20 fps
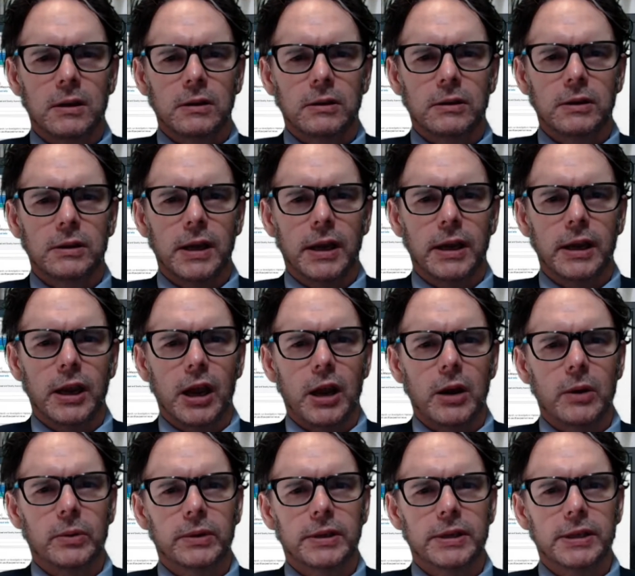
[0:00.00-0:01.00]
Today I
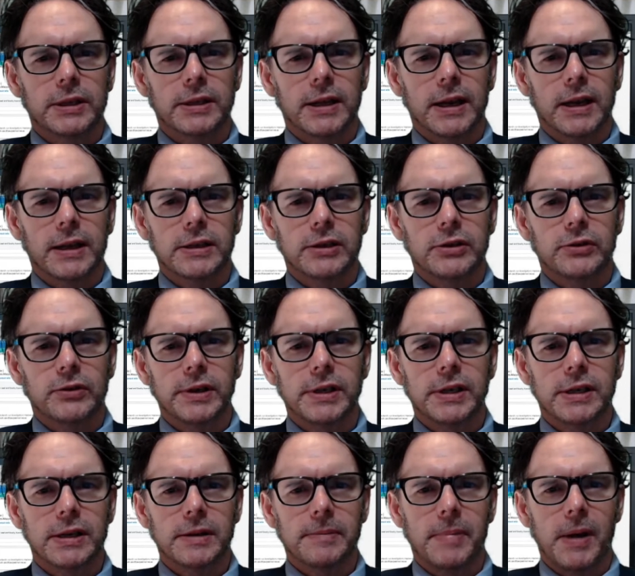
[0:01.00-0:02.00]
will discuss
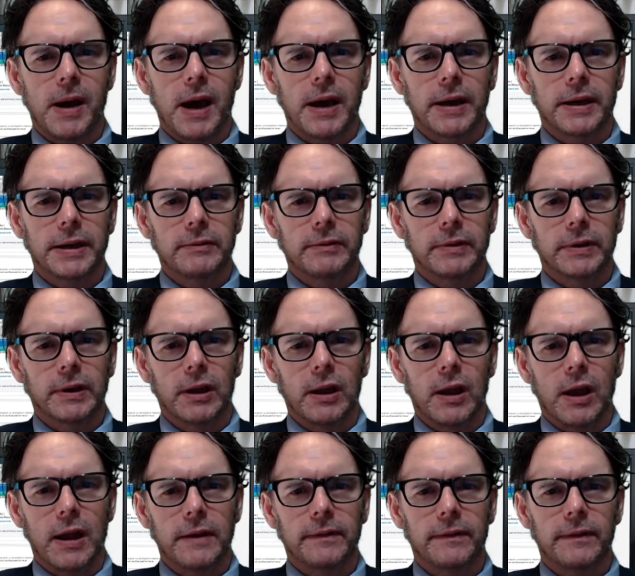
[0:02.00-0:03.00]
dressing the part in real
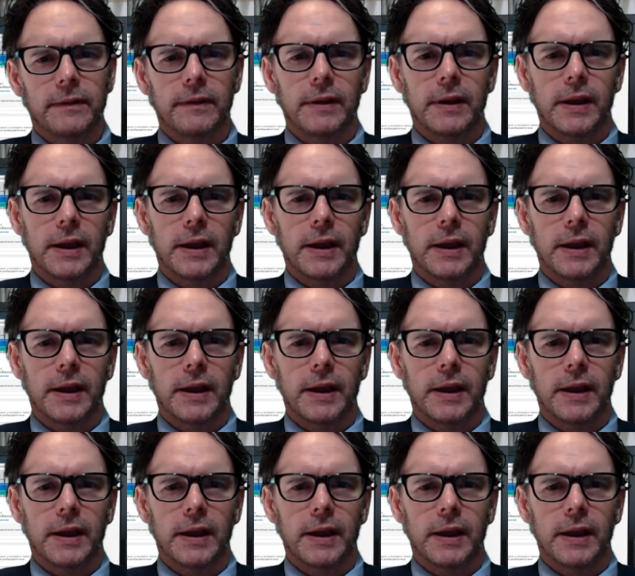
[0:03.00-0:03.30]
life